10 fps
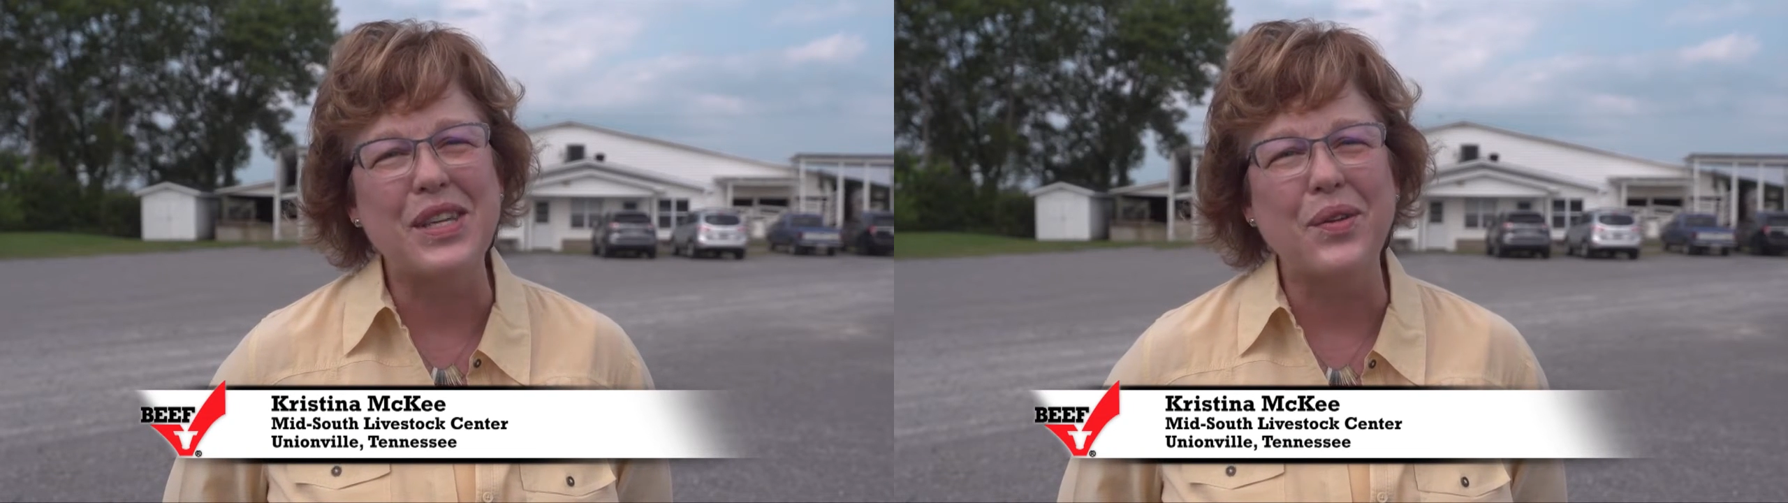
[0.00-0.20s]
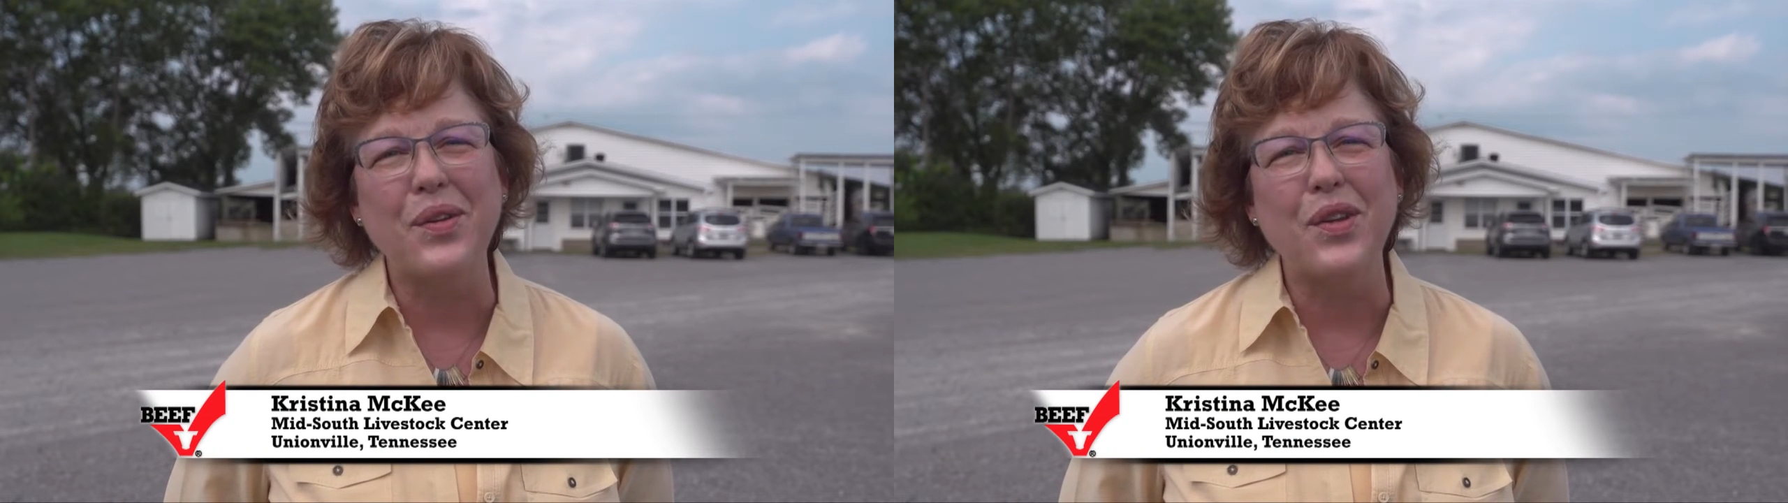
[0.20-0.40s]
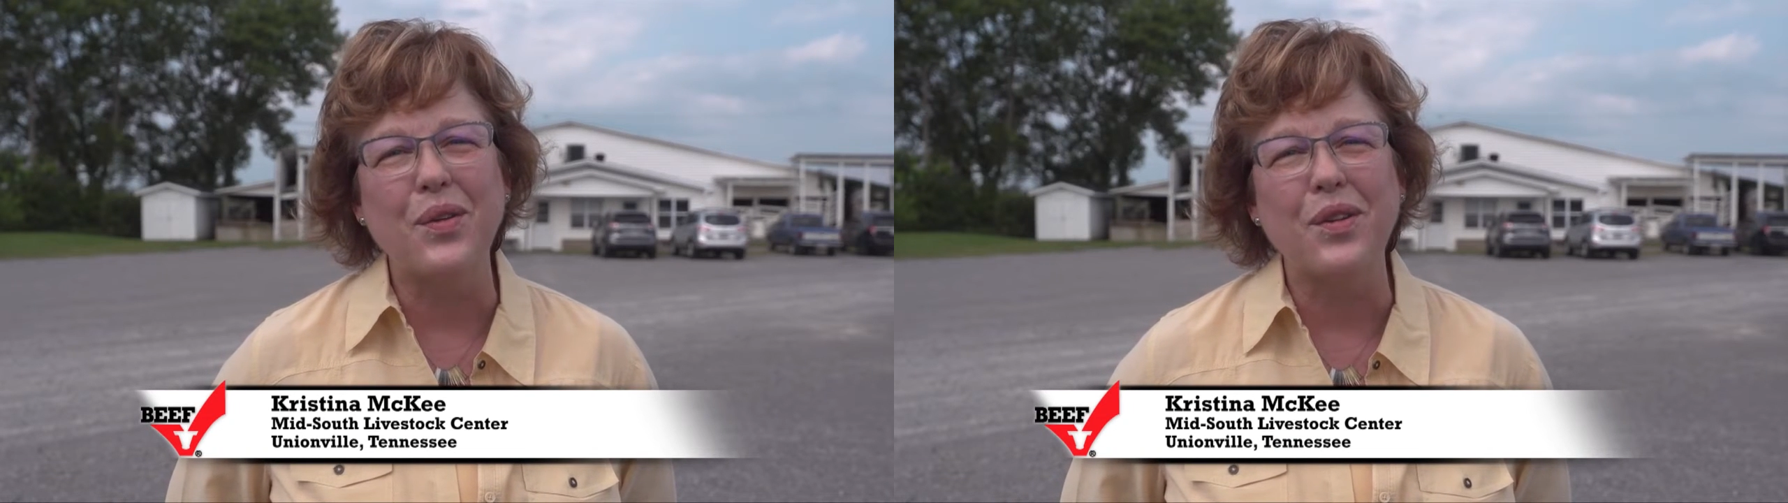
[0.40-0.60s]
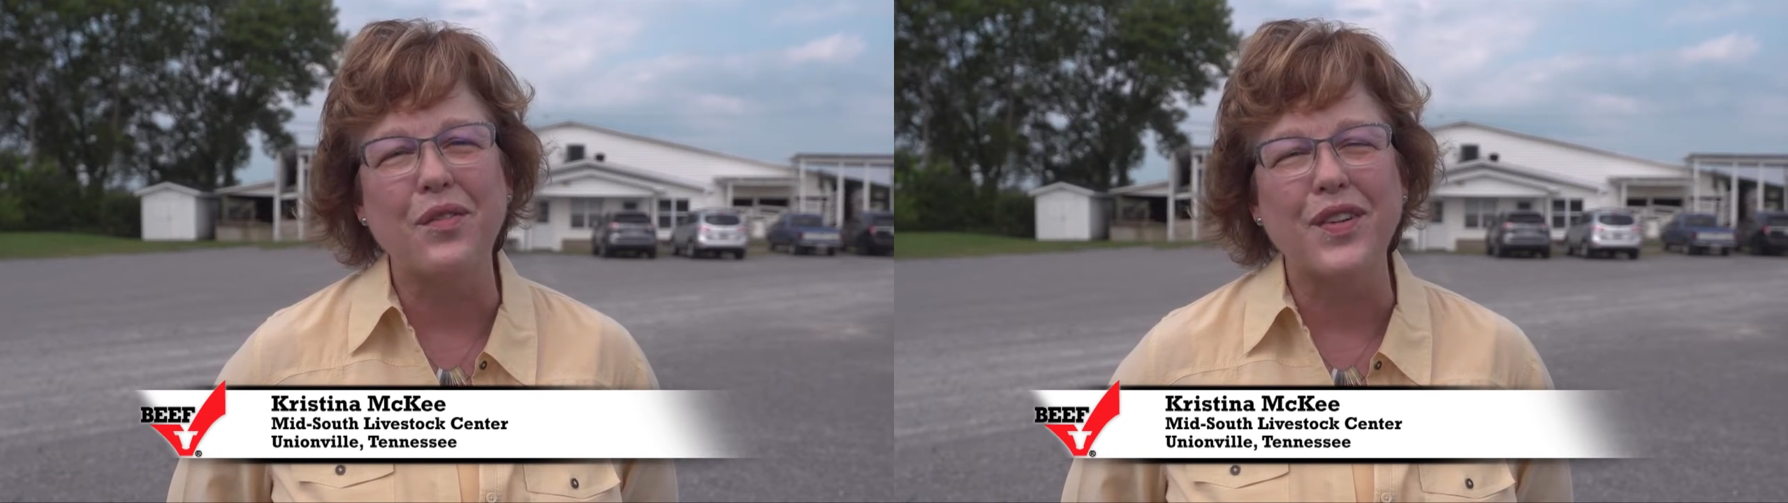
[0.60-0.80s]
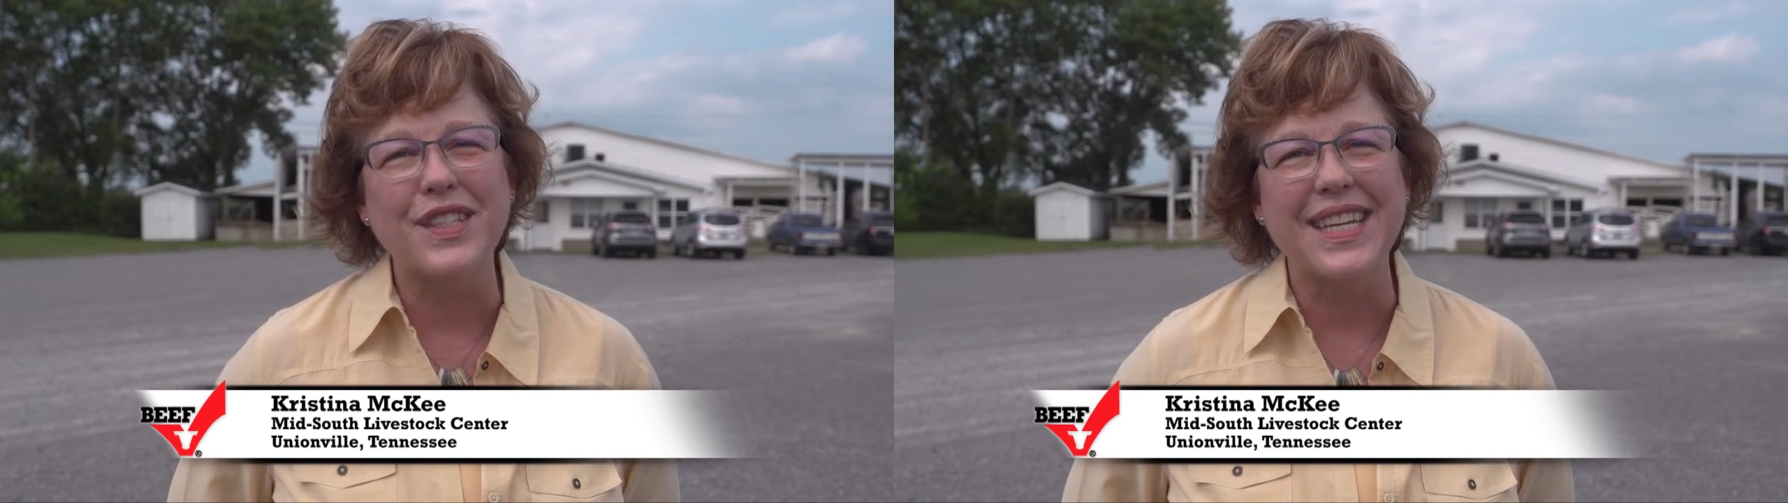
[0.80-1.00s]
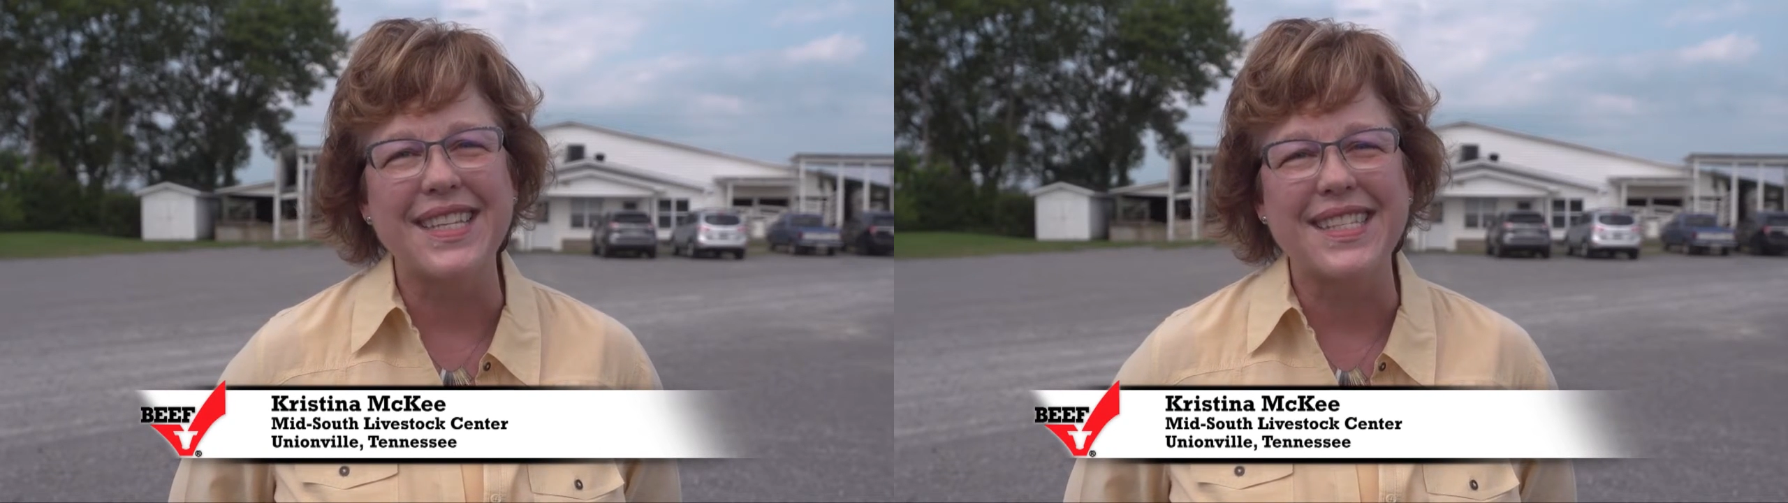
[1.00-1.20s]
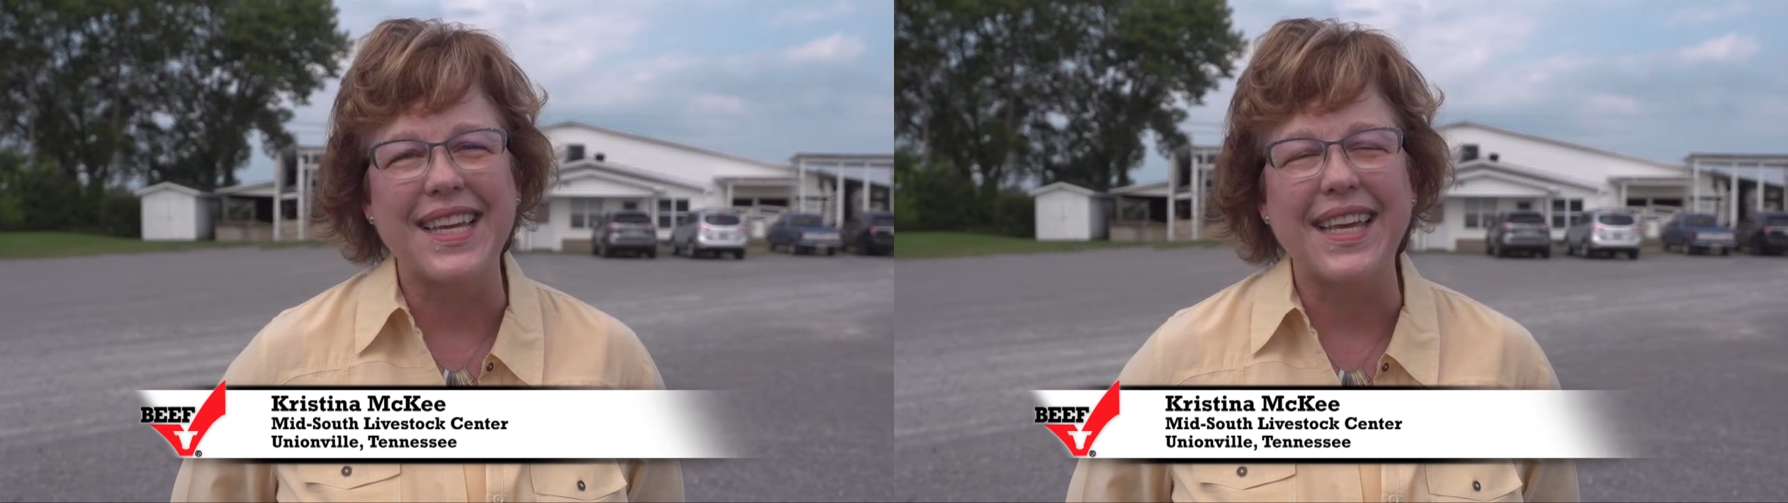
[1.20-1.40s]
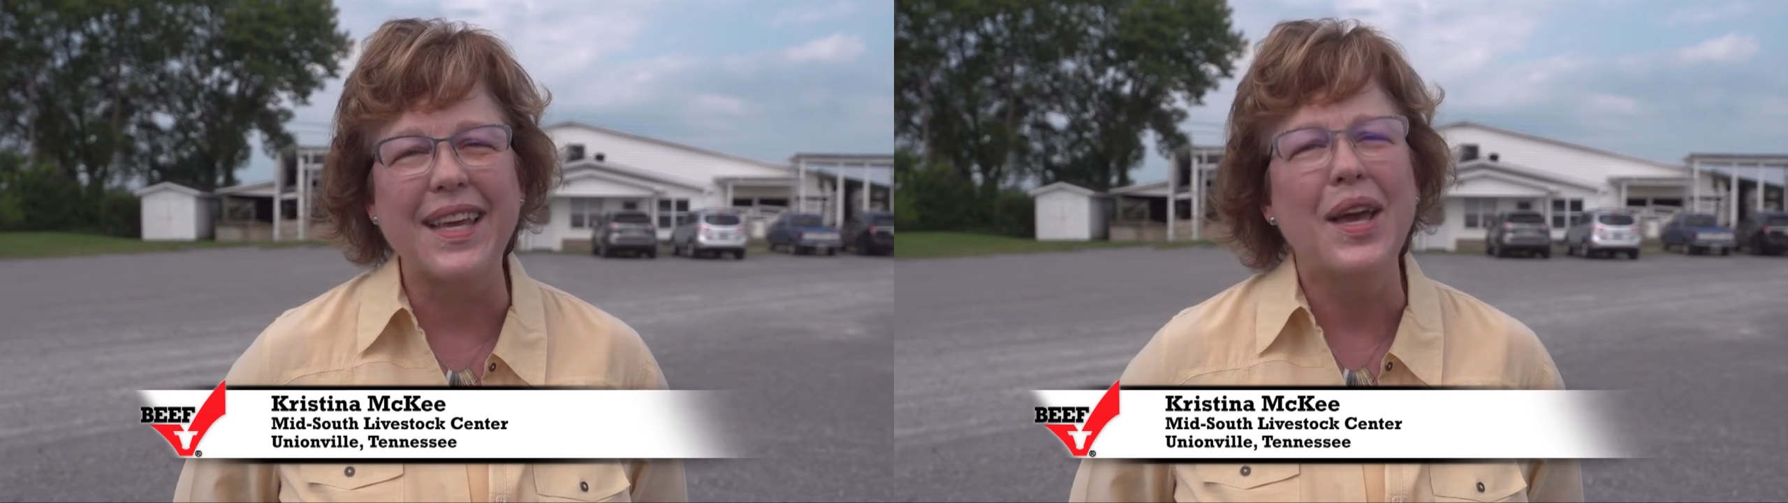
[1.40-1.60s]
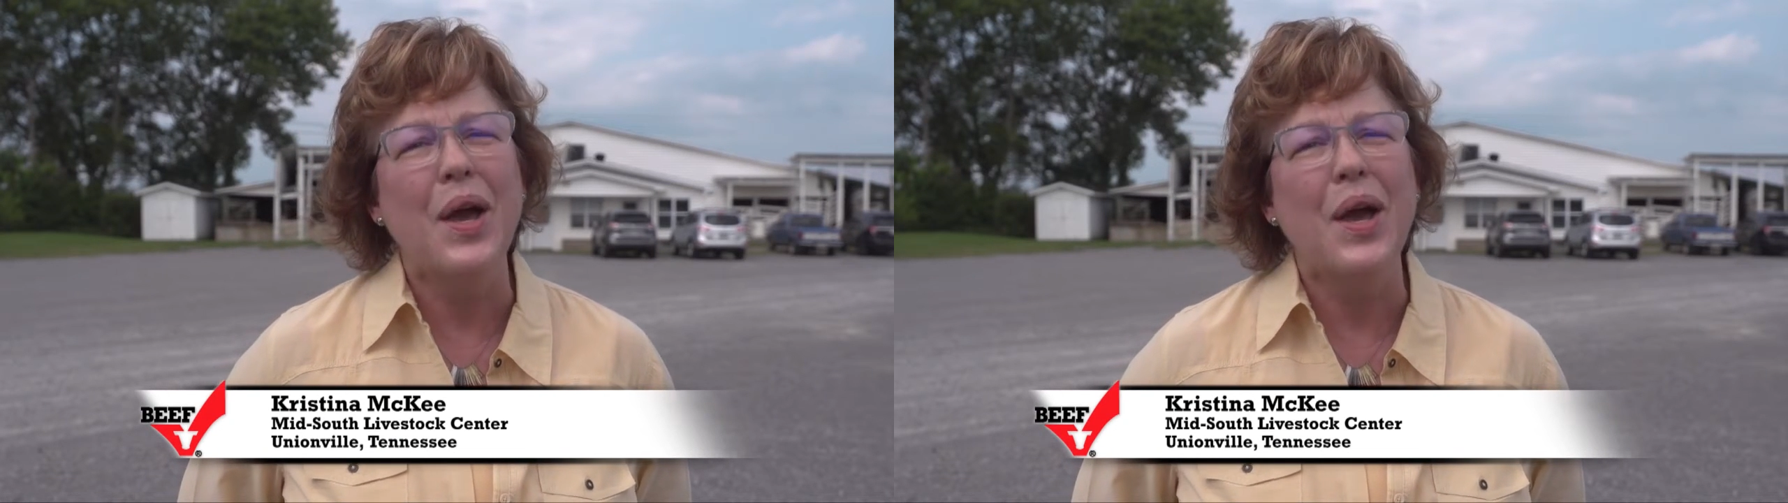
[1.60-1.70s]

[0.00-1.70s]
Center in Unionville, Tennessee.